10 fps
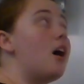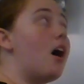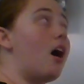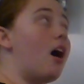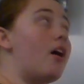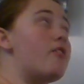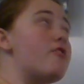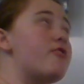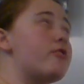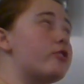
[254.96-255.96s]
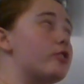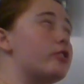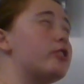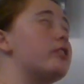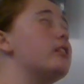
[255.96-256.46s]
uh,
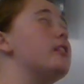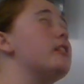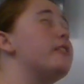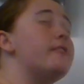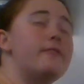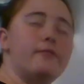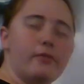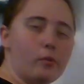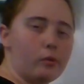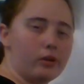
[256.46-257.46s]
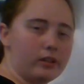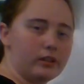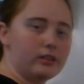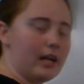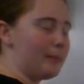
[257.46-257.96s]
34,
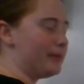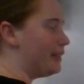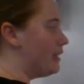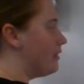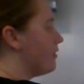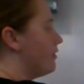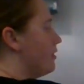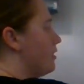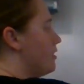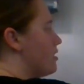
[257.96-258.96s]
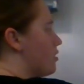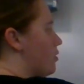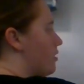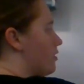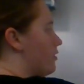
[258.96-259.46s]
I believe. So I'm
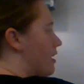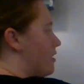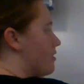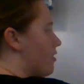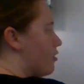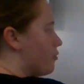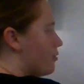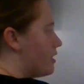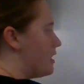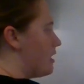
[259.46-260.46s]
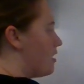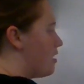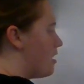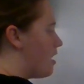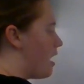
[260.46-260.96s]
going to write the 3
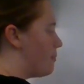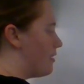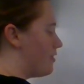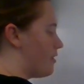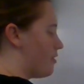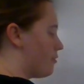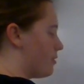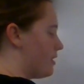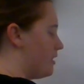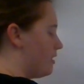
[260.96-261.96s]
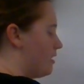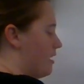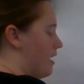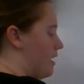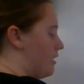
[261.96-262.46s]
above the 3
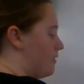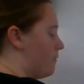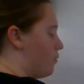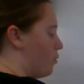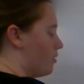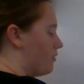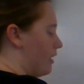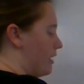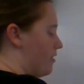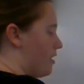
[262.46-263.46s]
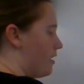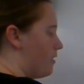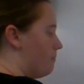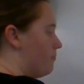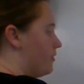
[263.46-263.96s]
and 4 right
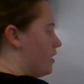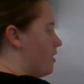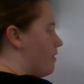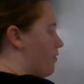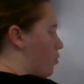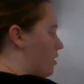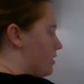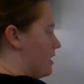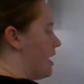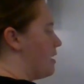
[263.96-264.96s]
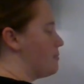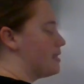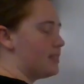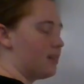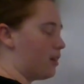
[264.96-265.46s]
there. 4 times,
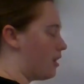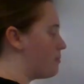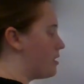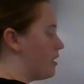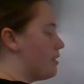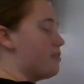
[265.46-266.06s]
or I'm sorry,